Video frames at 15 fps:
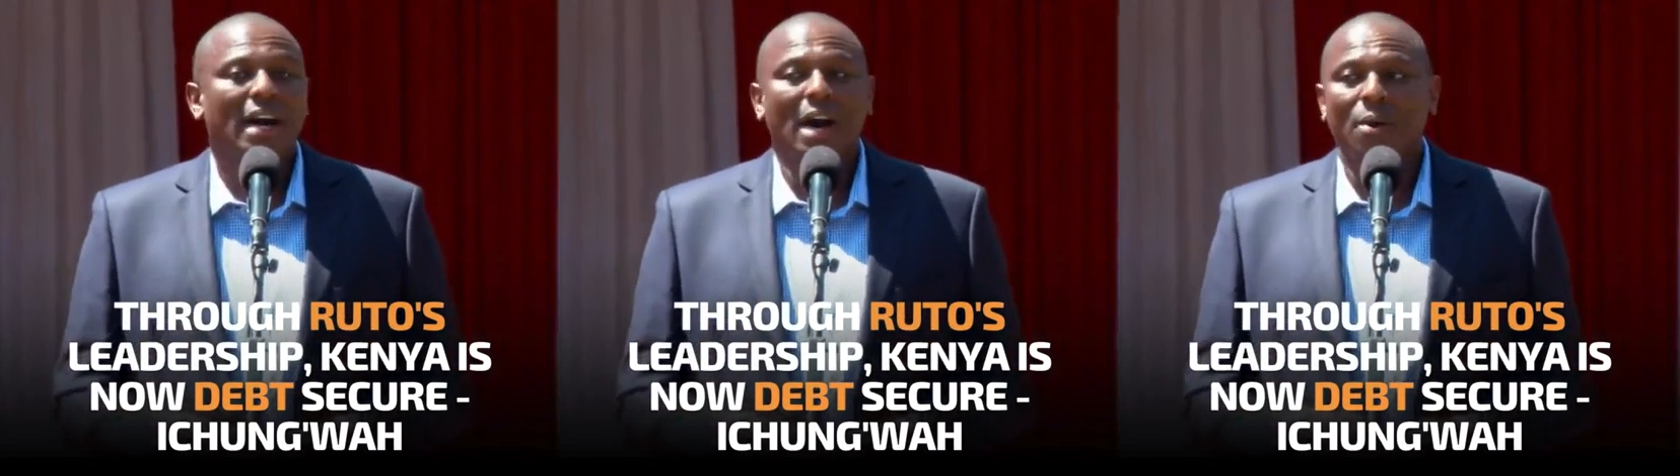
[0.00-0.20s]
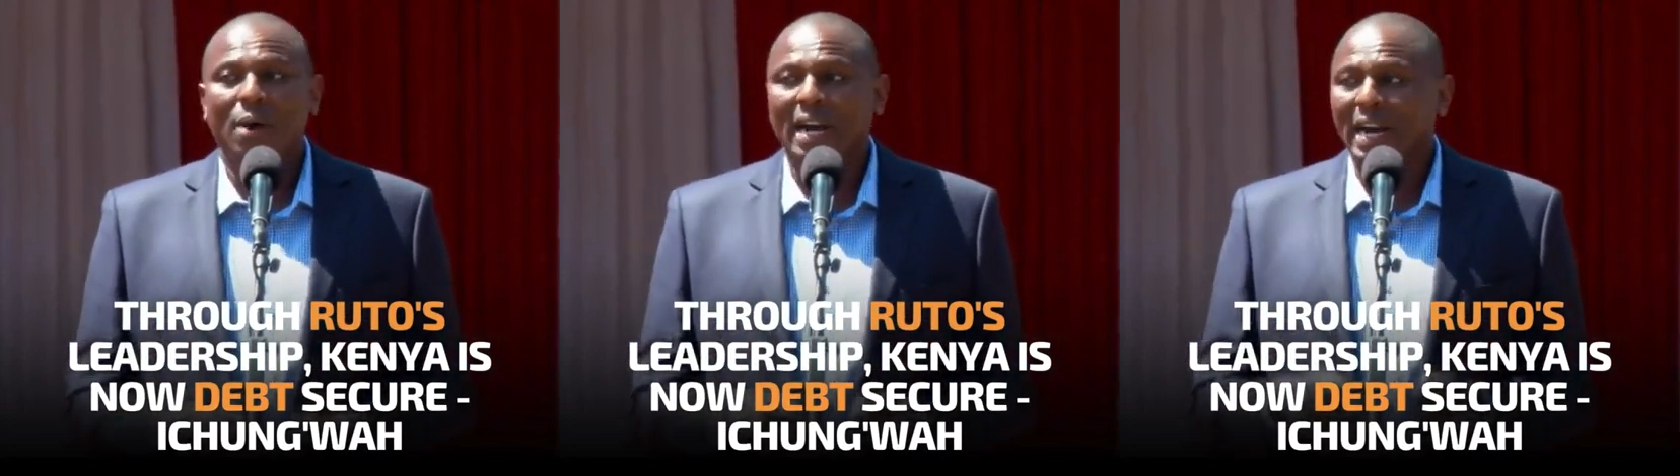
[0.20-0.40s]

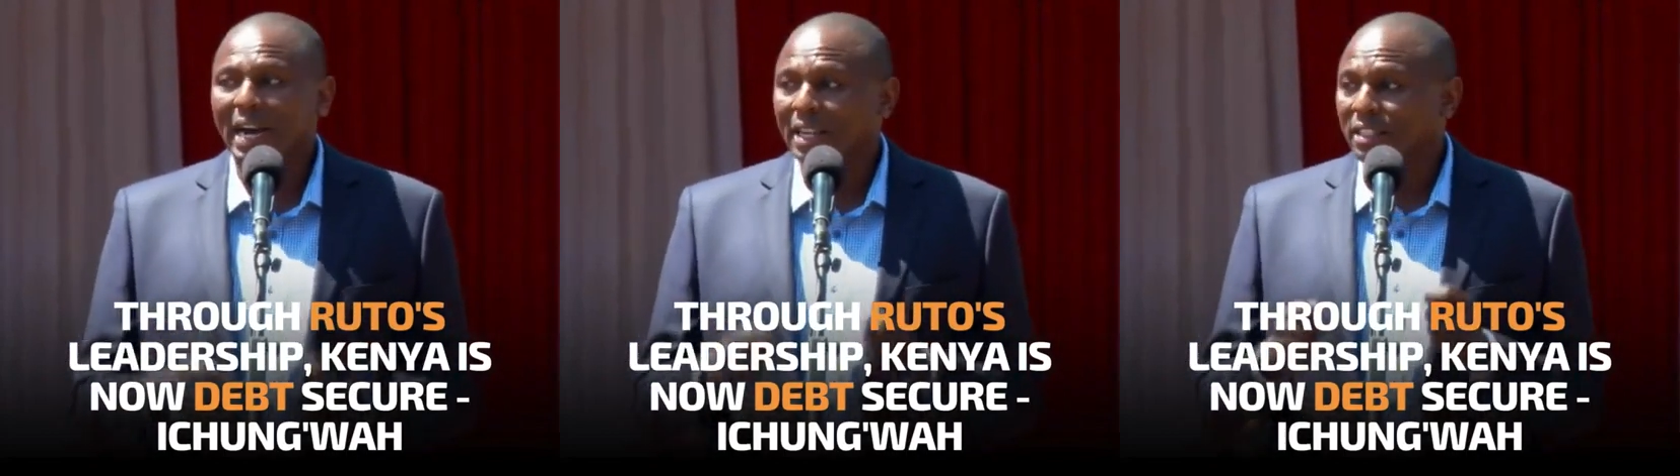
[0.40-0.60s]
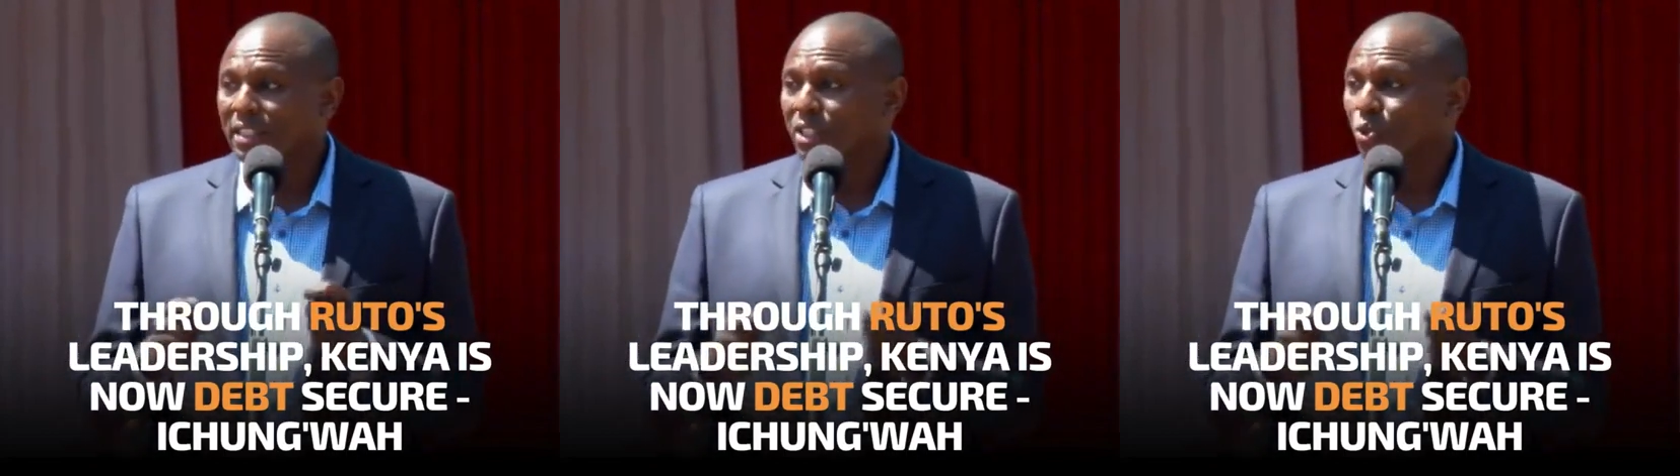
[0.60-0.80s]
Our
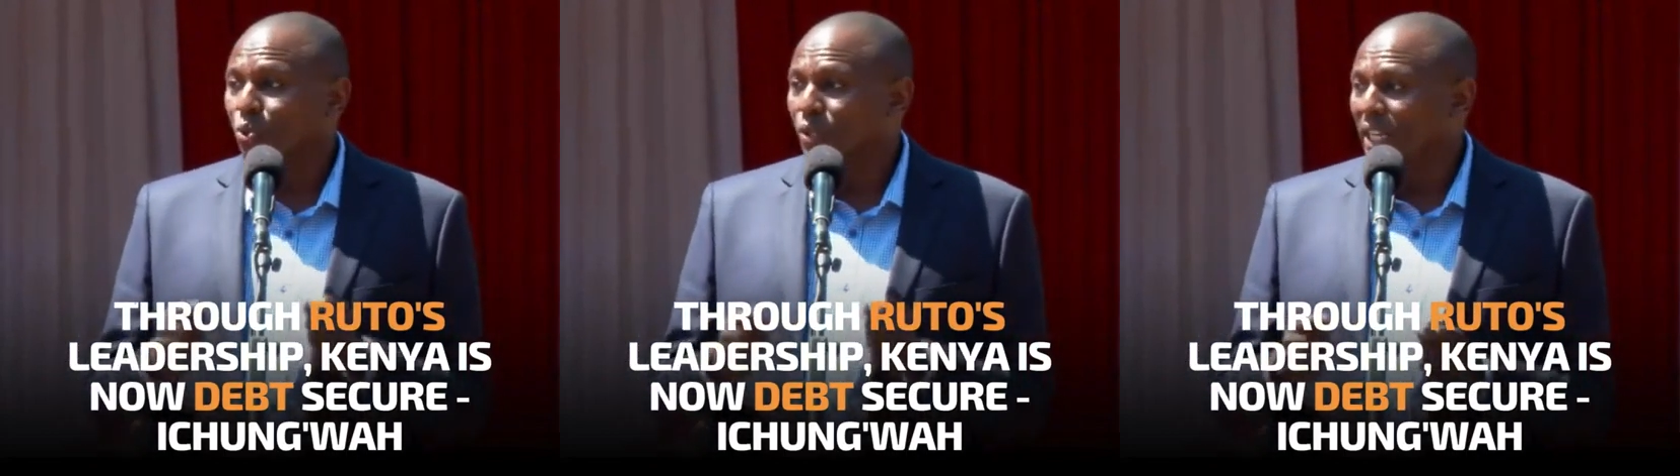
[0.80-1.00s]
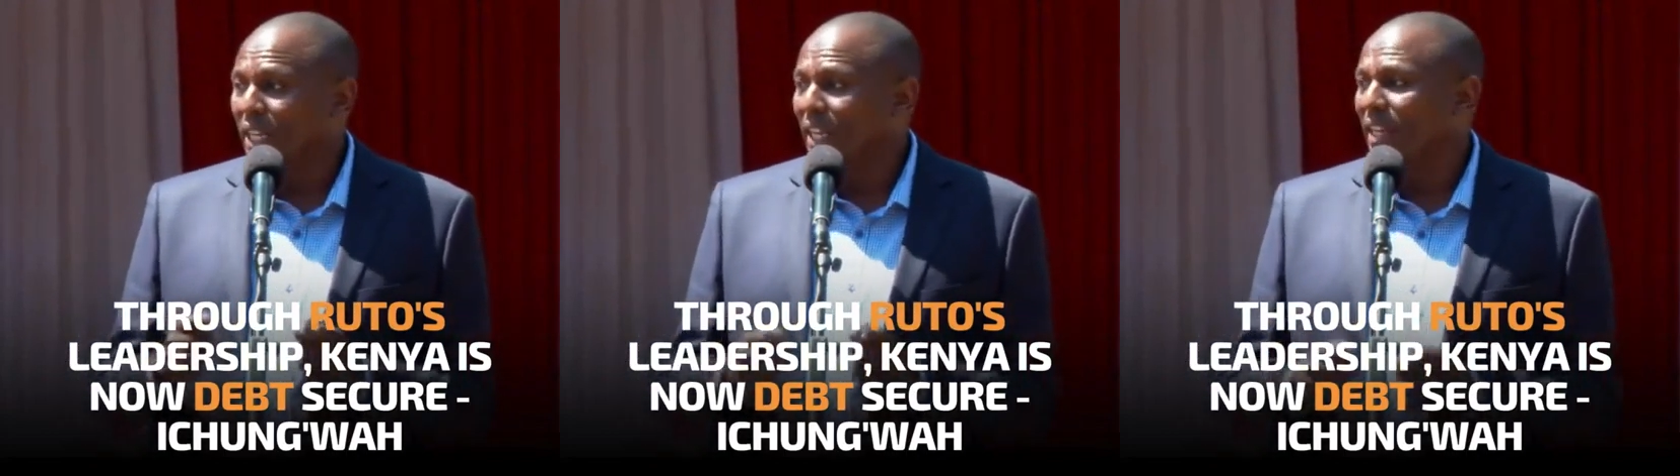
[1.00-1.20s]
country
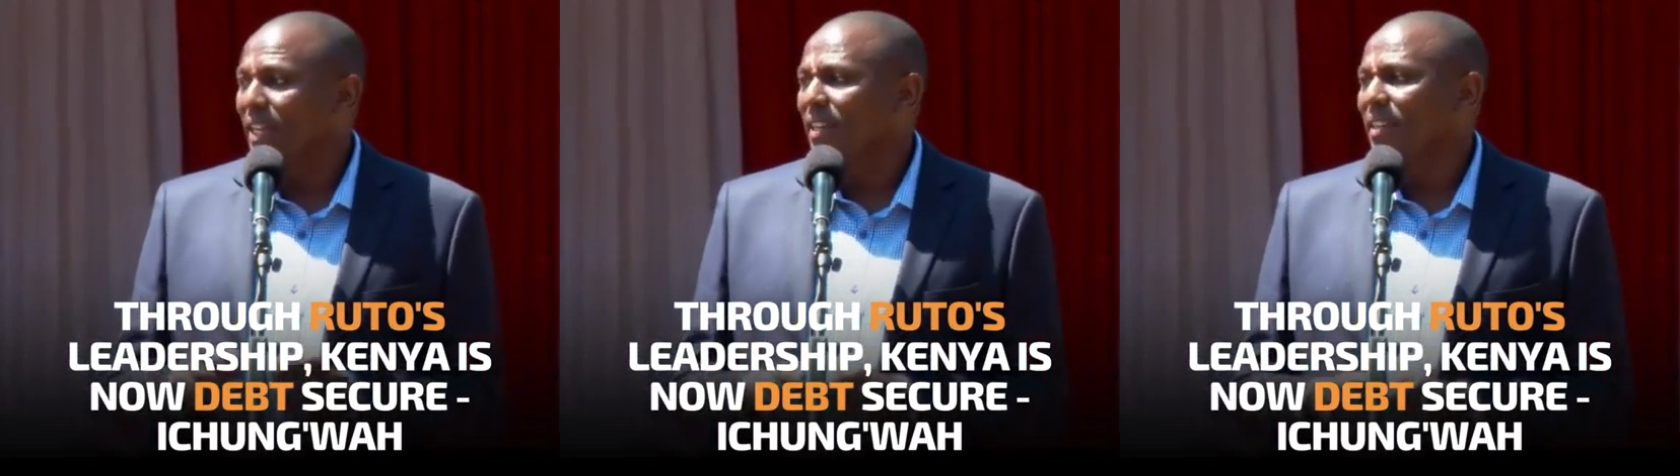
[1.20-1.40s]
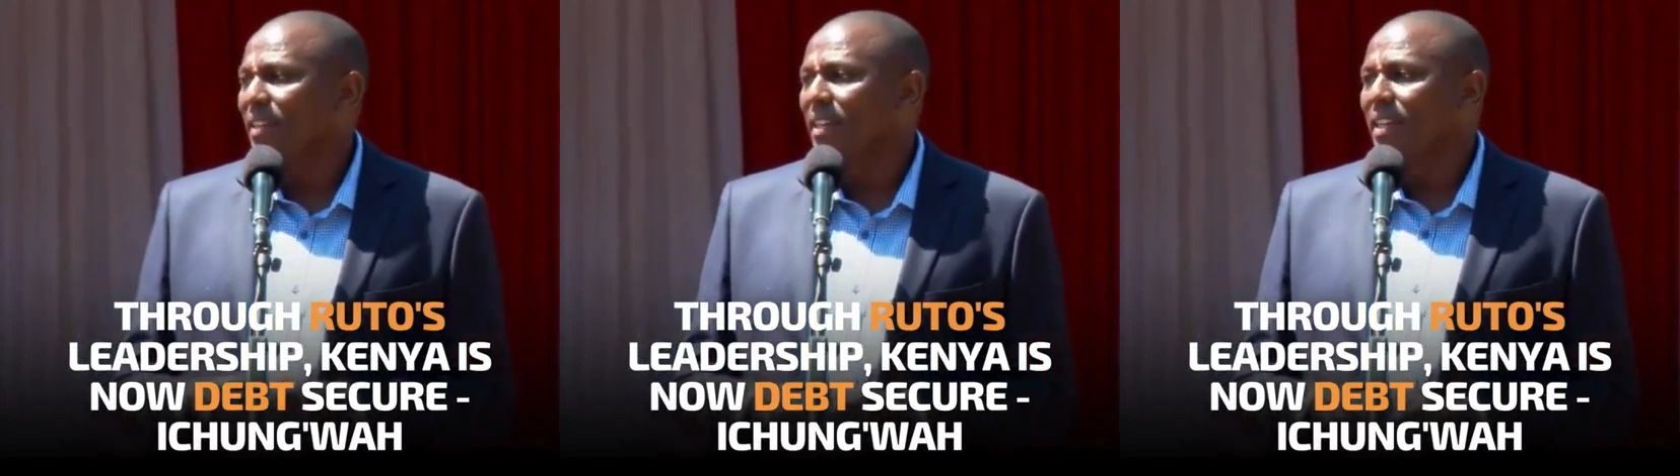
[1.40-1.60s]

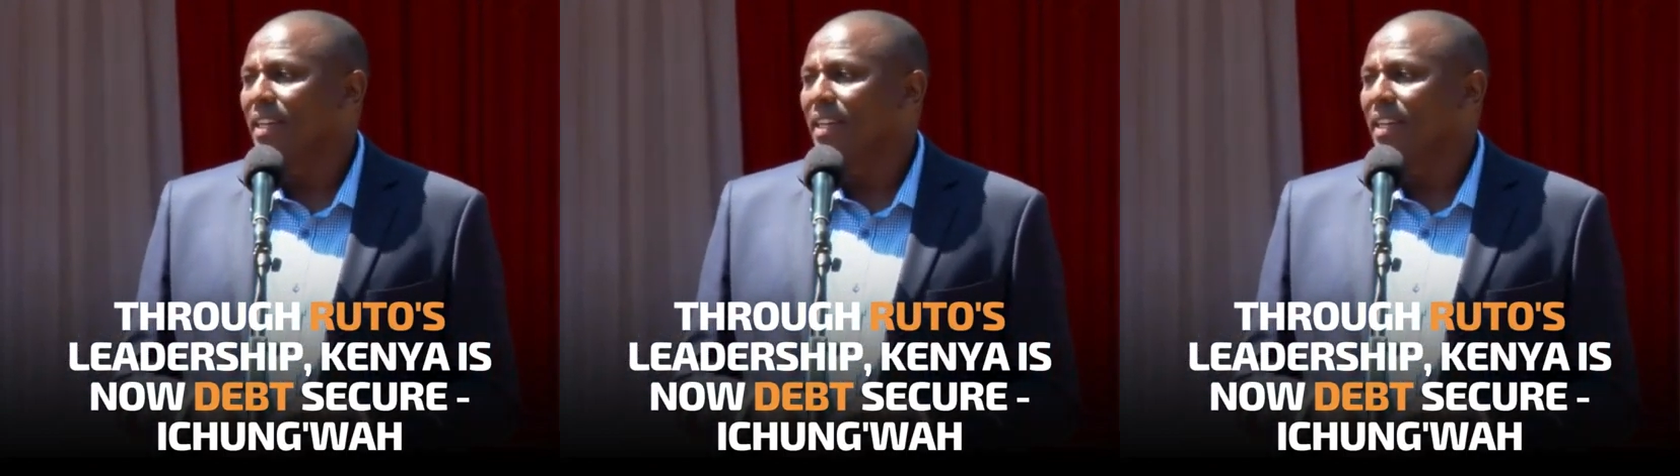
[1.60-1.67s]
today